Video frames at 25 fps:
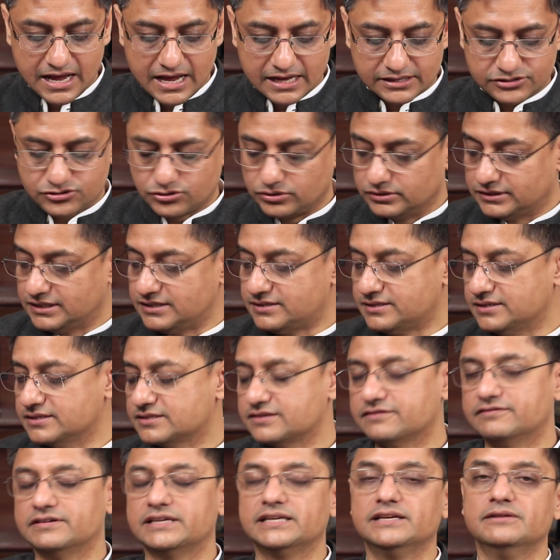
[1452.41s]
So this is
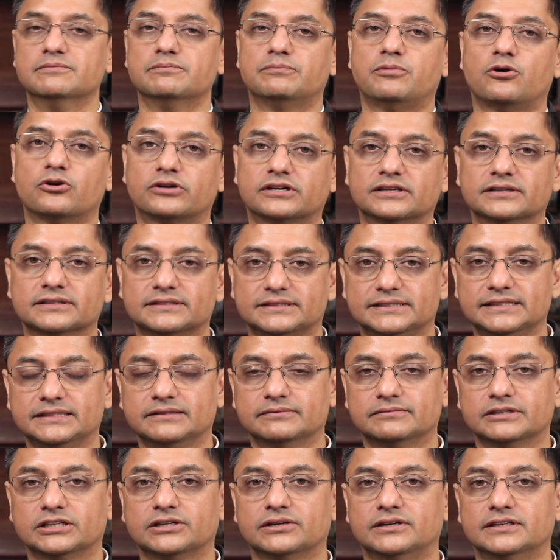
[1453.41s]
a very important
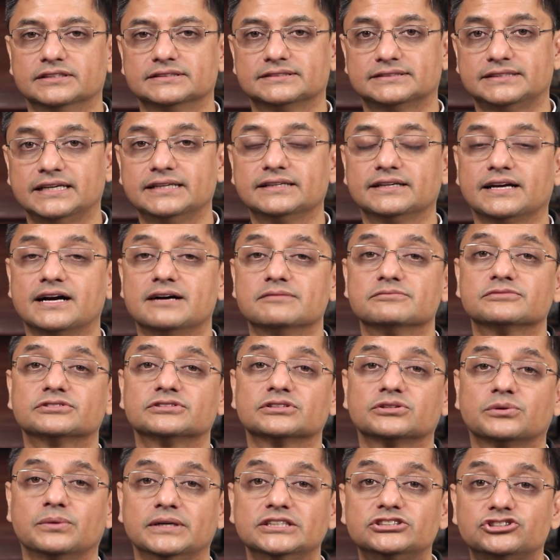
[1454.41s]
thing, because then comes
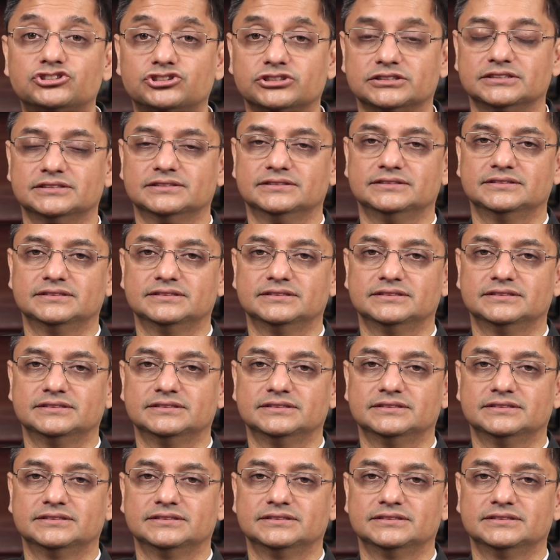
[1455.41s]
the question